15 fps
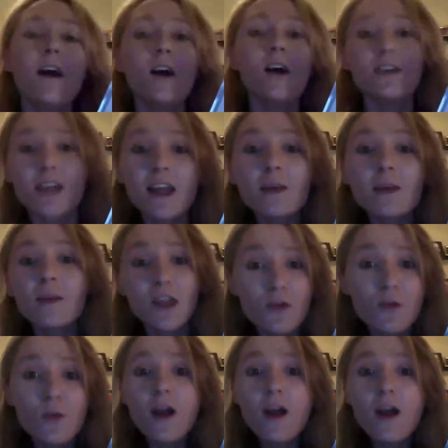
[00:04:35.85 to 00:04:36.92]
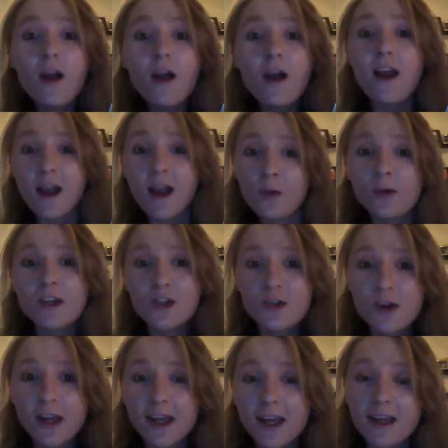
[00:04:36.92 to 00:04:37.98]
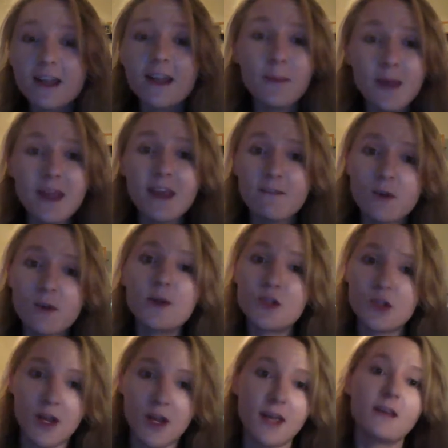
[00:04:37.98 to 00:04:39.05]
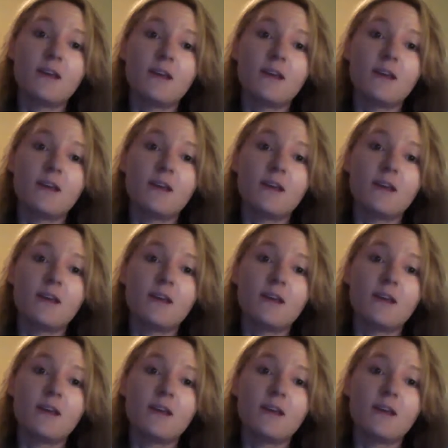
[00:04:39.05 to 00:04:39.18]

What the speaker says: or telling me you want, I want a drink. Let me give you a drink.